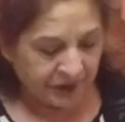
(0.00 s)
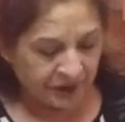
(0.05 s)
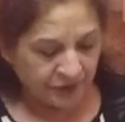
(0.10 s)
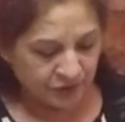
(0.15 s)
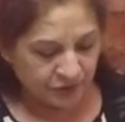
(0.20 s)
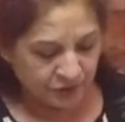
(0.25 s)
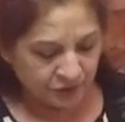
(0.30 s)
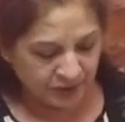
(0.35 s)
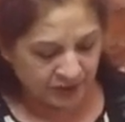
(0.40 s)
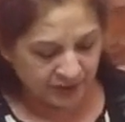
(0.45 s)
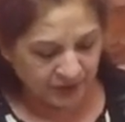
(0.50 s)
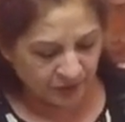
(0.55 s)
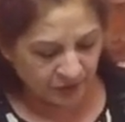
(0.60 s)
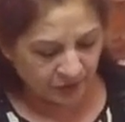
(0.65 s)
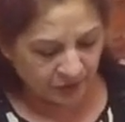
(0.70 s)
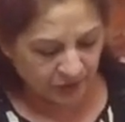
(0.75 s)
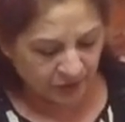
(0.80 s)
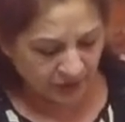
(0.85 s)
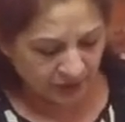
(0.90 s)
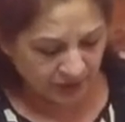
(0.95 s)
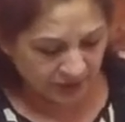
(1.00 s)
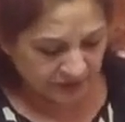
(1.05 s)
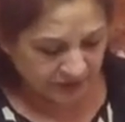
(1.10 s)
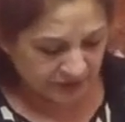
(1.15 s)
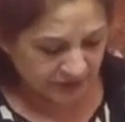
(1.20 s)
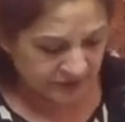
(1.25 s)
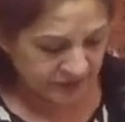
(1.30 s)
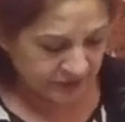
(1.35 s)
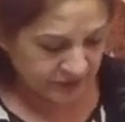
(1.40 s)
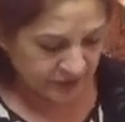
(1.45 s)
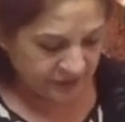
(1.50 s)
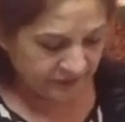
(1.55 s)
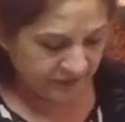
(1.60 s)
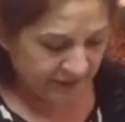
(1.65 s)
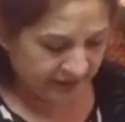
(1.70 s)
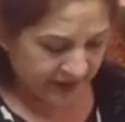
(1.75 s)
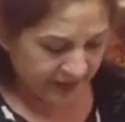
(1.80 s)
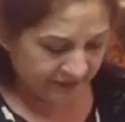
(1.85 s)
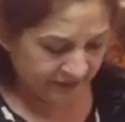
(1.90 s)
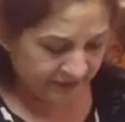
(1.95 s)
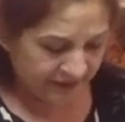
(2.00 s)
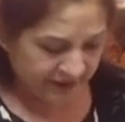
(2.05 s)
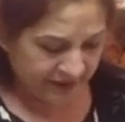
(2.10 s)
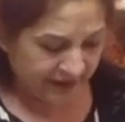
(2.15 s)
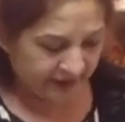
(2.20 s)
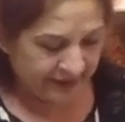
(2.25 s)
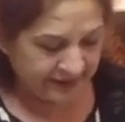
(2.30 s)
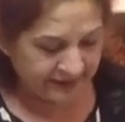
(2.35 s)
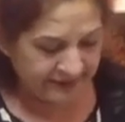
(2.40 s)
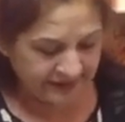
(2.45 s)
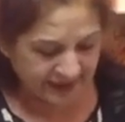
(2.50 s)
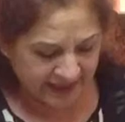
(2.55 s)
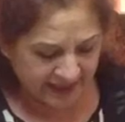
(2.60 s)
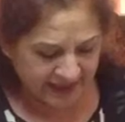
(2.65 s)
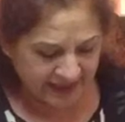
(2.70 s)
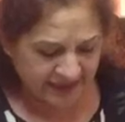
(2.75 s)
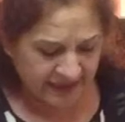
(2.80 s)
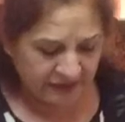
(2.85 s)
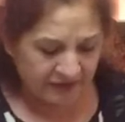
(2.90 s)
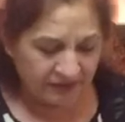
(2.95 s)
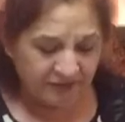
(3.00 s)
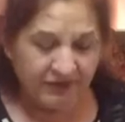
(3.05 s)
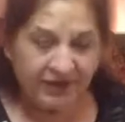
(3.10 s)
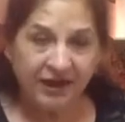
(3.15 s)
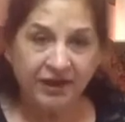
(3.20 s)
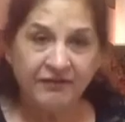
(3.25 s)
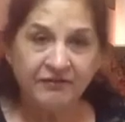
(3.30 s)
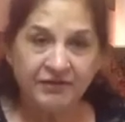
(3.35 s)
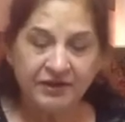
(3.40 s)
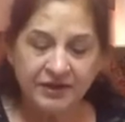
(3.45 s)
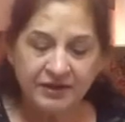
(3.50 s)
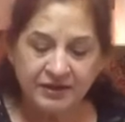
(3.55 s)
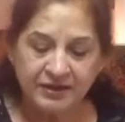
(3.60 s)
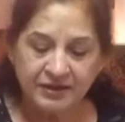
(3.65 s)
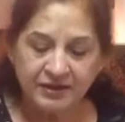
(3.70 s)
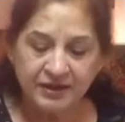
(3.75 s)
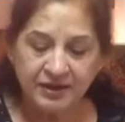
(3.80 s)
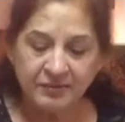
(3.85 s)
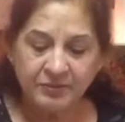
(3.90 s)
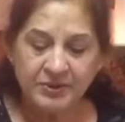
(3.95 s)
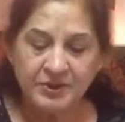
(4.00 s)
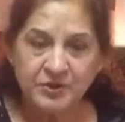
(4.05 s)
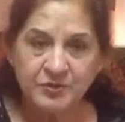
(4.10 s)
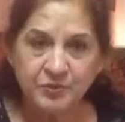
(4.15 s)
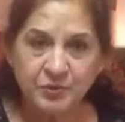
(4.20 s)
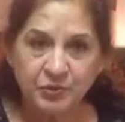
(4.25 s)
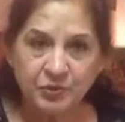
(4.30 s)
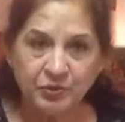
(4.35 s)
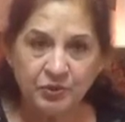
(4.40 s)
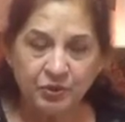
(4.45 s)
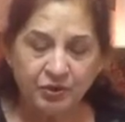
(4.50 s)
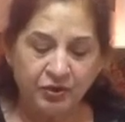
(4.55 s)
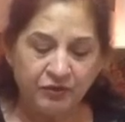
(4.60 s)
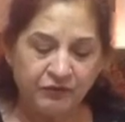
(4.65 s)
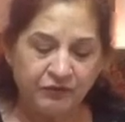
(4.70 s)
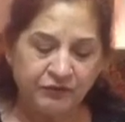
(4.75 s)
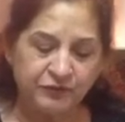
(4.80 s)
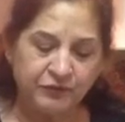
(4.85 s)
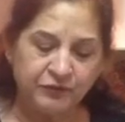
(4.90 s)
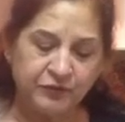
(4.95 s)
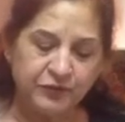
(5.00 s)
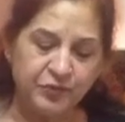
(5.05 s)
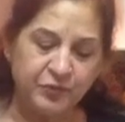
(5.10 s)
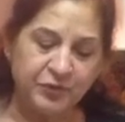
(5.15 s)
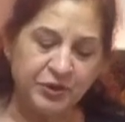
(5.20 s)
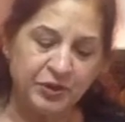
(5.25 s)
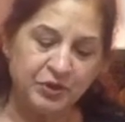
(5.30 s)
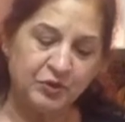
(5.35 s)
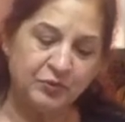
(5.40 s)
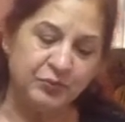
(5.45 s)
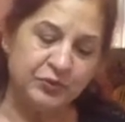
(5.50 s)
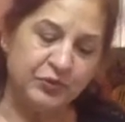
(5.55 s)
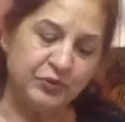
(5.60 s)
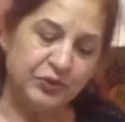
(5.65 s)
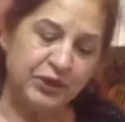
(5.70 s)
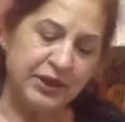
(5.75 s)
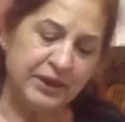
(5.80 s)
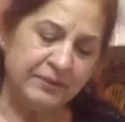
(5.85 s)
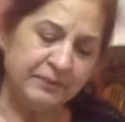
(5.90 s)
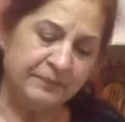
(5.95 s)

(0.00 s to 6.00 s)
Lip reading: So there you go. This is what we have, and then we have a tablespoon of tomato puree,